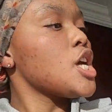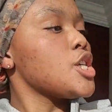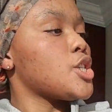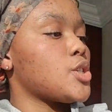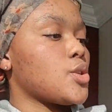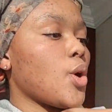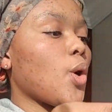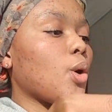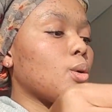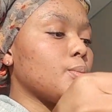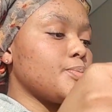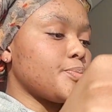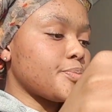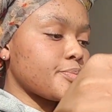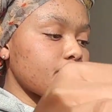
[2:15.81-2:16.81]
So
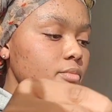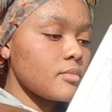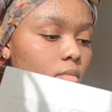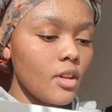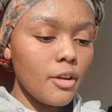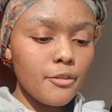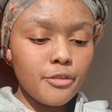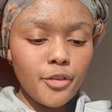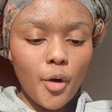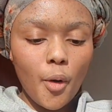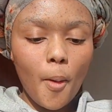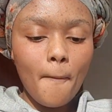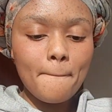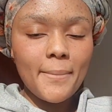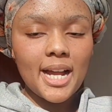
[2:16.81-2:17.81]

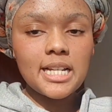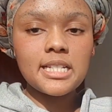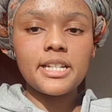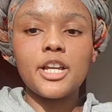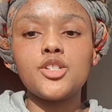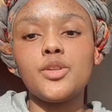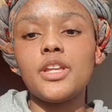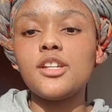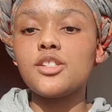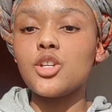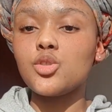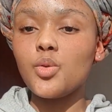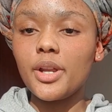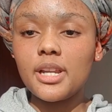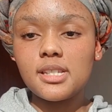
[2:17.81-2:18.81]
for Monday, today is the
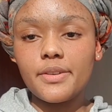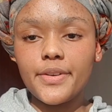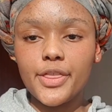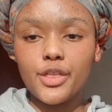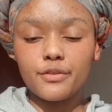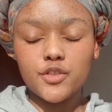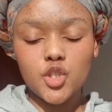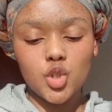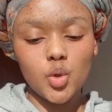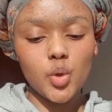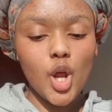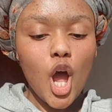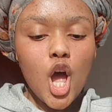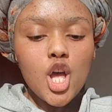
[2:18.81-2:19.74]
27th of June.